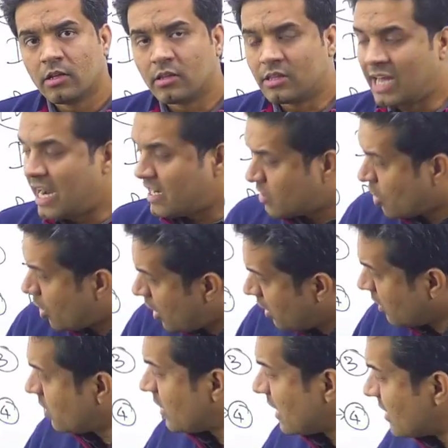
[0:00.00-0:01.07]
That
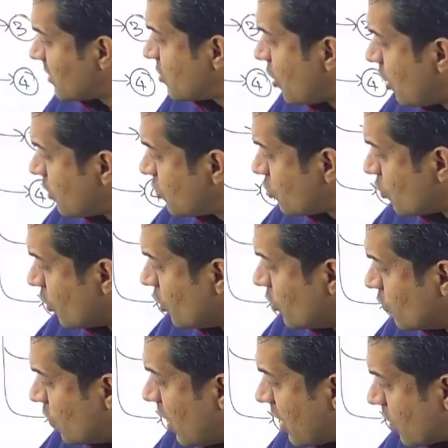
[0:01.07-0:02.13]
all things also
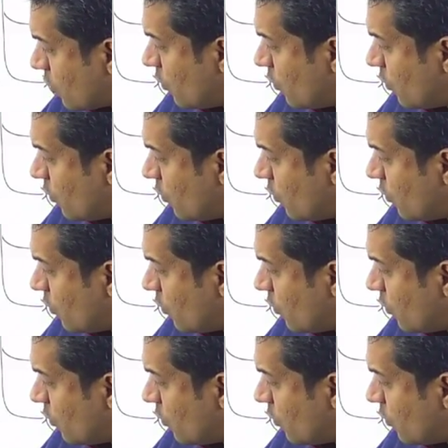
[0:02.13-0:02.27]
you are